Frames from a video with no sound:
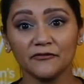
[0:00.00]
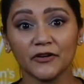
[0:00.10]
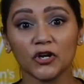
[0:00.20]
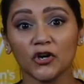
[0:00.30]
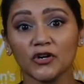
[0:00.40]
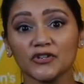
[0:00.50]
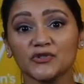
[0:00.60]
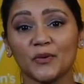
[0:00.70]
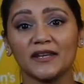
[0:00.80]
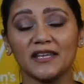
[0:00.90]
occurs
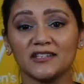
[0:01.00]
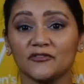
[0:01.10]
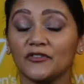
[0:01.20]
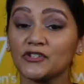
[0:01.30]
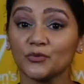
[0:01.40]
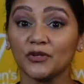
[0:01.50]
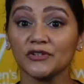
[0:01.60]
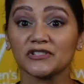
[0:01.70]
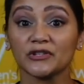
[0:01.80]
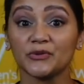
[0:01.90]
when
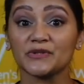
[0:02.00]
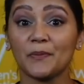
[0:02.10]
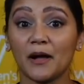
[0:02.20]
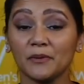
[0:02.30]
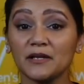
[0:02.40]
individuals lose public